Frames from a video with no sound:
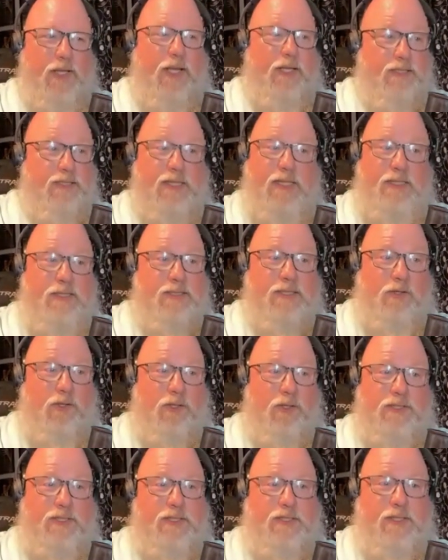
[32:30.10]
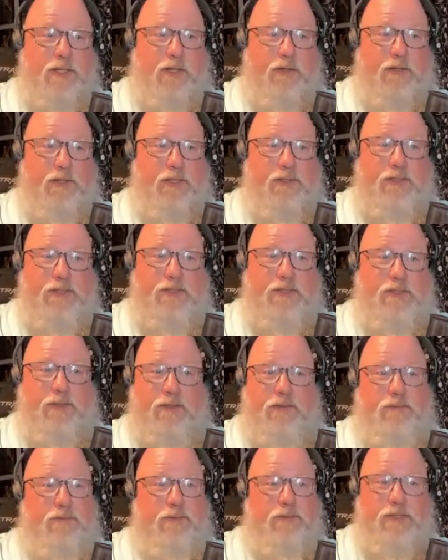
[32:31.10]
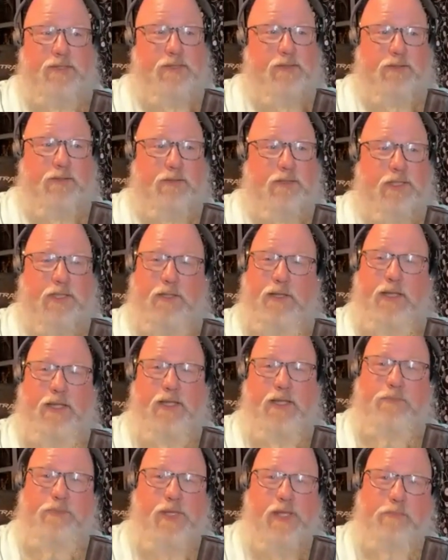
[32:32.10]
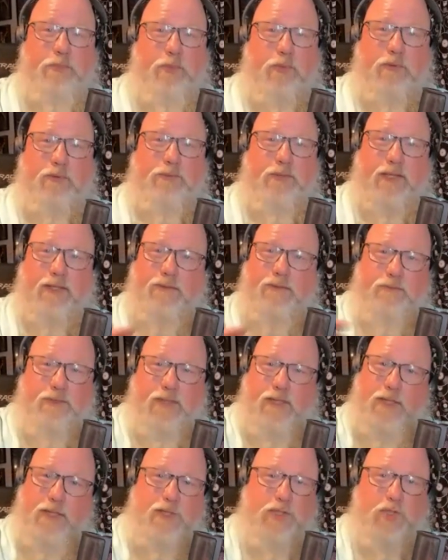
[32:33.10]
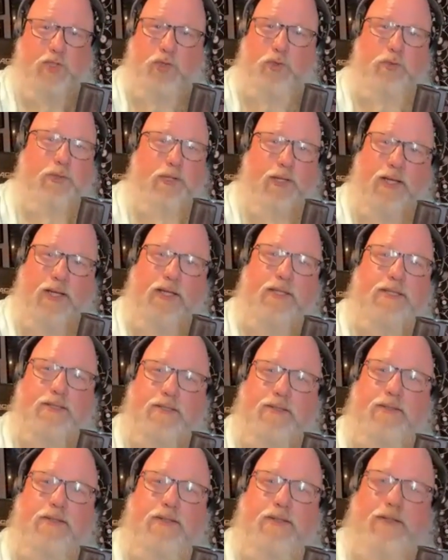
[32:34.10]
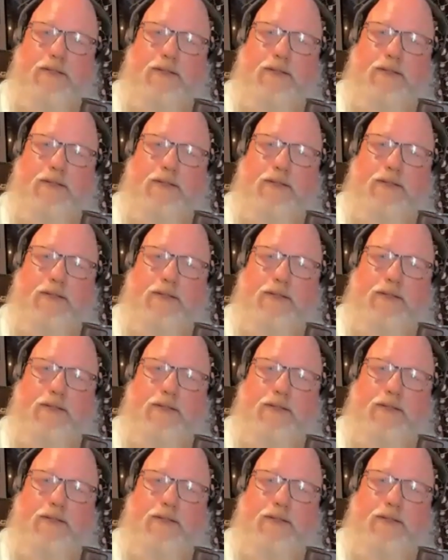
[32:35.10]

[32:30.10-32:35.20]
I say this in all sincerity. These aren't cliquey people that exclude us.